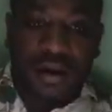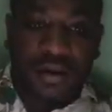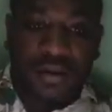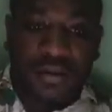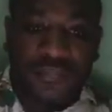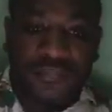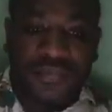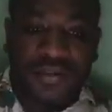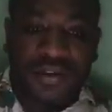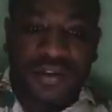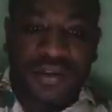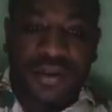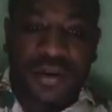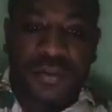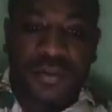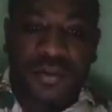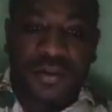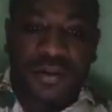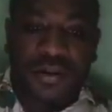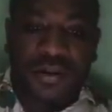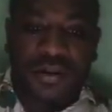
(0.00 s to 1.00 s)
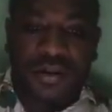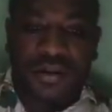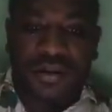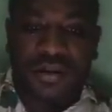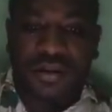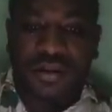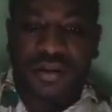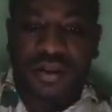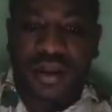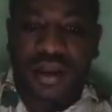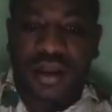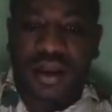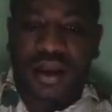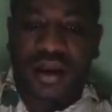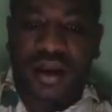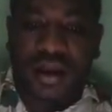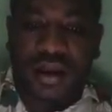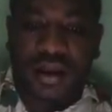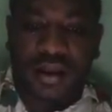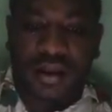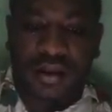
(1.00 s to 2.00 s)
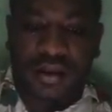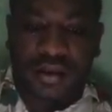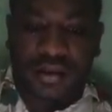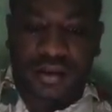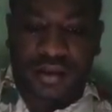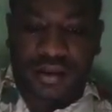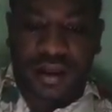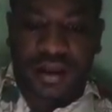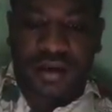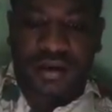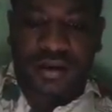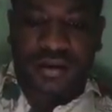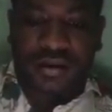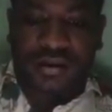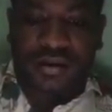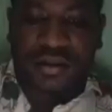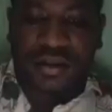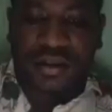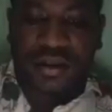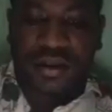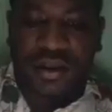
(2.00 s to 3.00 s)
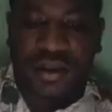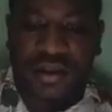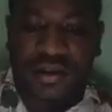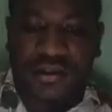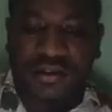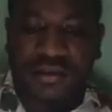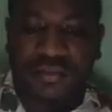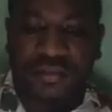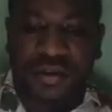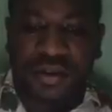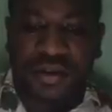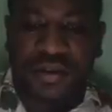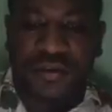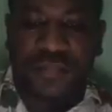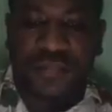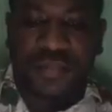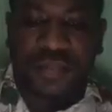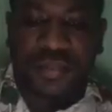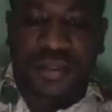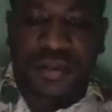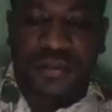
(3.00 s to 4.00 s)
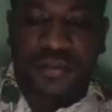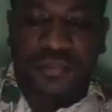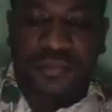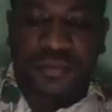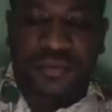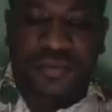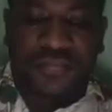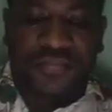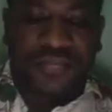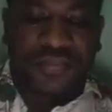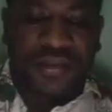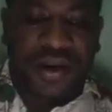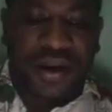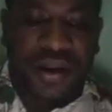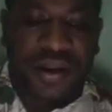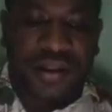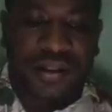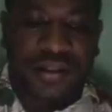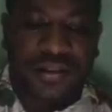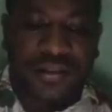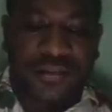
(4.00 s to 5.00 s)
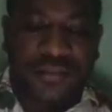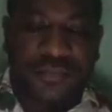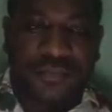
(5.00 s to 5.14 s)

comfortable in a chair that has been provided,